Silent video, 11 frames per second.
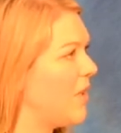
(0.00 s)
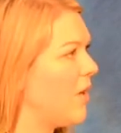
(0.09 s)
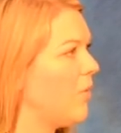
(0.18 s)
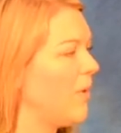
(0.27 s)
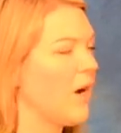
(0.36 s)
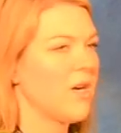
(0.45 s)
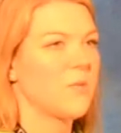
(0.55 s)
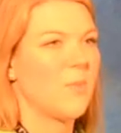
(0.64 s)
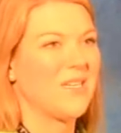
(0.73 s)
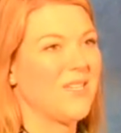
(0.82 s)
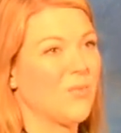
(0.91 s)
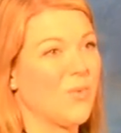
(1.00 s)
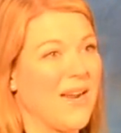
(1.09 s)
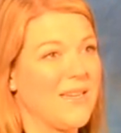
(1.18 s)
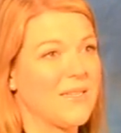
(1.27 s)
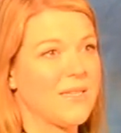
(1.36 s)
note, we are expecting
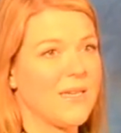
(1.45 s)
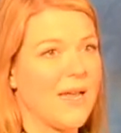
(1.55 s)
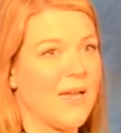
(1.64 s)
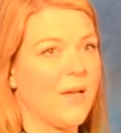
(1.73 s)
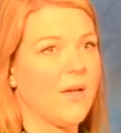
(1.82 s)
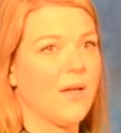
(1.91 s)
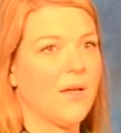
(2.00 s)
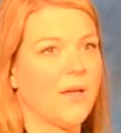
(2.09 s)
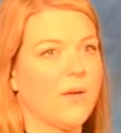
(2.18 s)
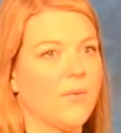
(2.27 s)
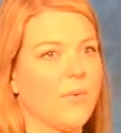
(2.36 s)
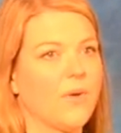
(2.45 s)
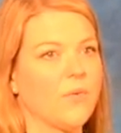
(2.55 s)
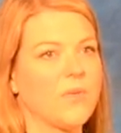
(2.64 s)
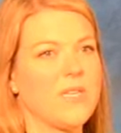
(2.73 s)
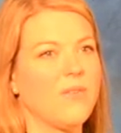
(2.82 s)
rain today. We are
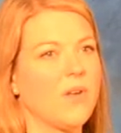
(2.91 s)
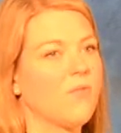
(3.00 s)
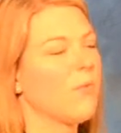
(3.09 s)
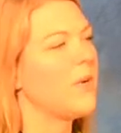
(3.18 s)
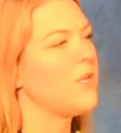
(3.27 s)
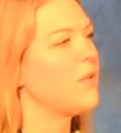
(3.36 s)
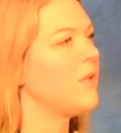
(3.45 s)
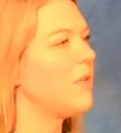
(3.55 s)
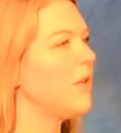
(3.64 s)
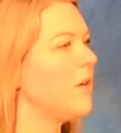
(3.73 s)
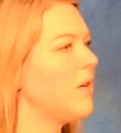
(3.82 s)
receiving information that there